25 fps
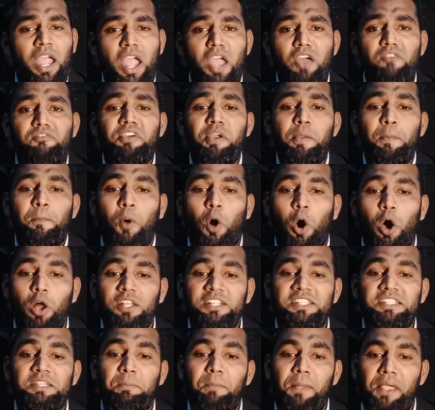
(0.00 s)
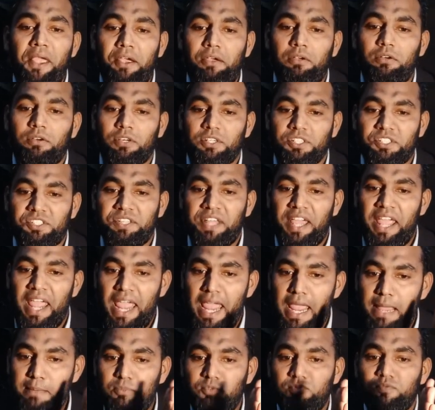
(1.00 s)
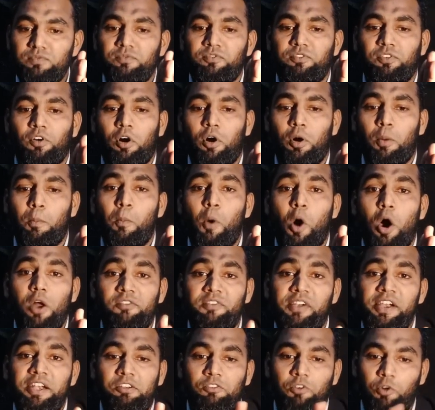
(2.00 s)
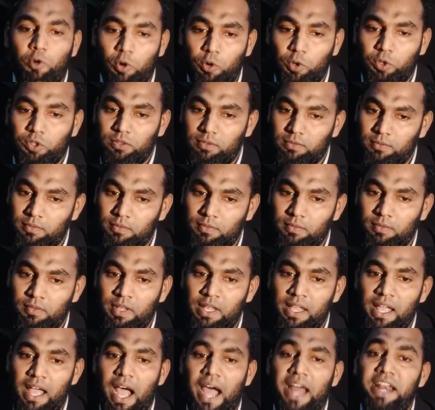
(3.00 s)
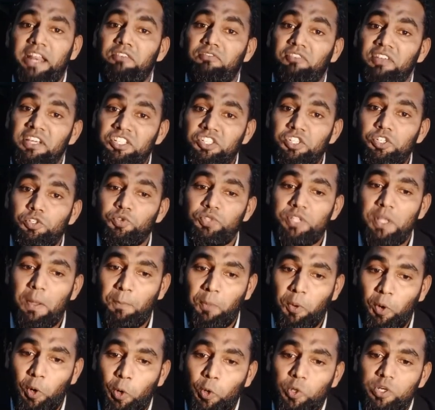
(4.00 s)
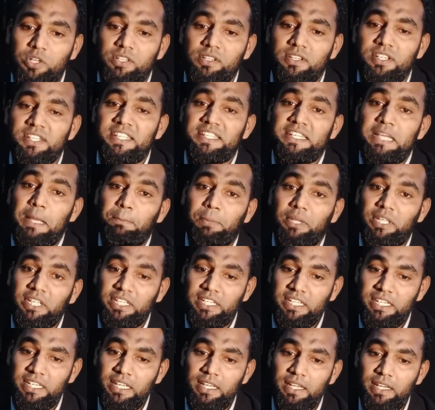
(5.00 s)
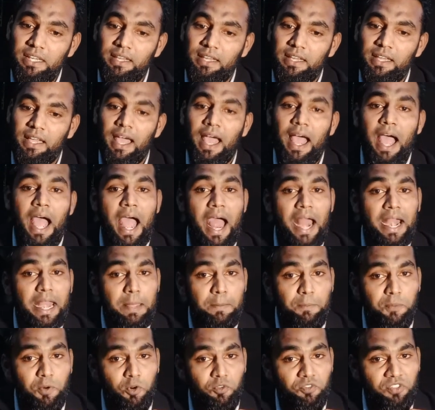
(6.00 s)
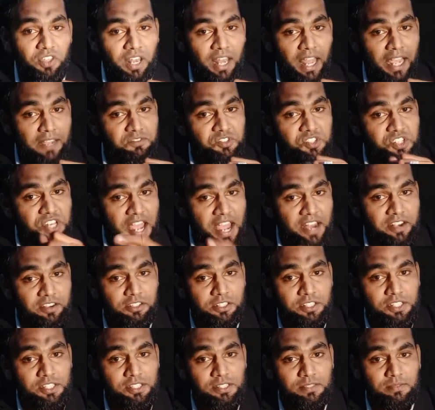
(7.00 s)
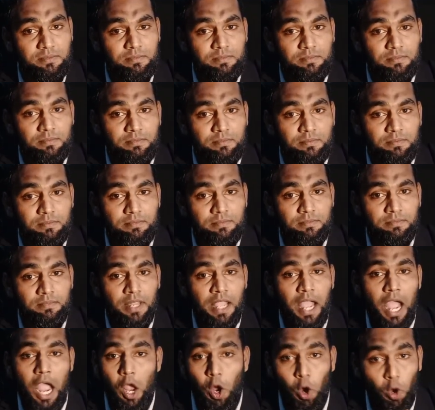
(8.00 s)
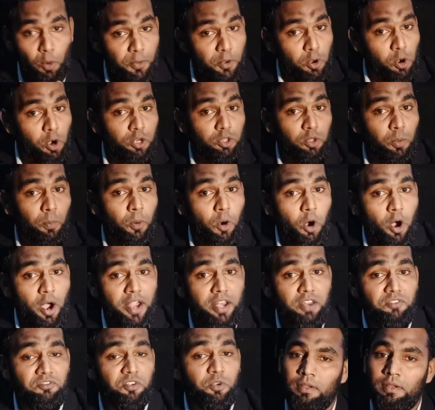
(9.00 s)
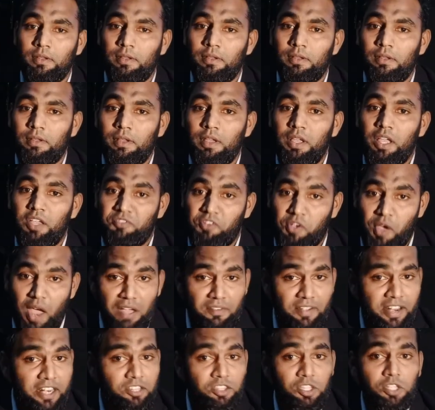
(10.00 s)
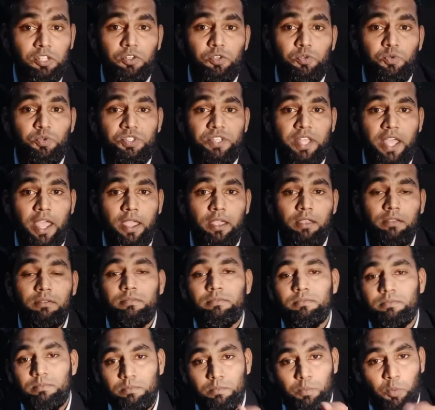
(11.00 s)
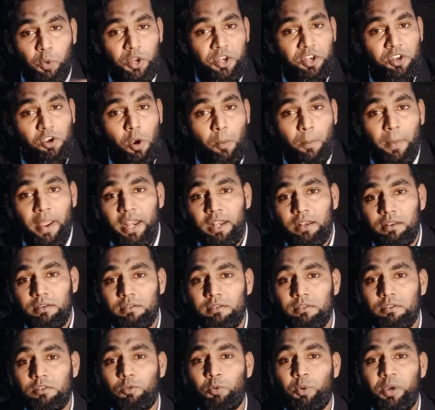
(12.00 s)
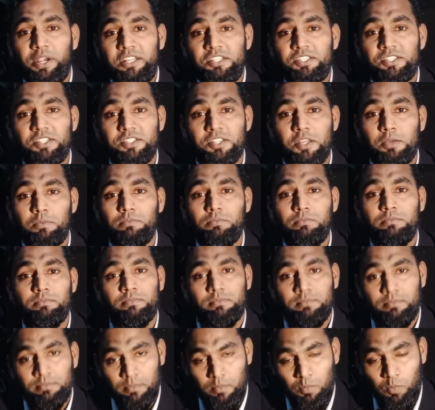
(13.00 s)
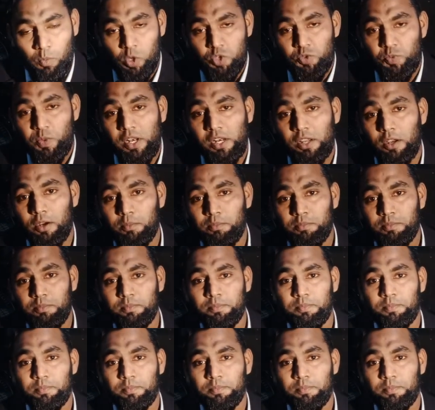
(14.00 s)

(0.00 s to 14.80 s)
Every policymakers they aim for moderate growth and inflation to support stability and improve the life standards. I hope you got the point. If you have anything to say, put in comment. Criticism, most welcome.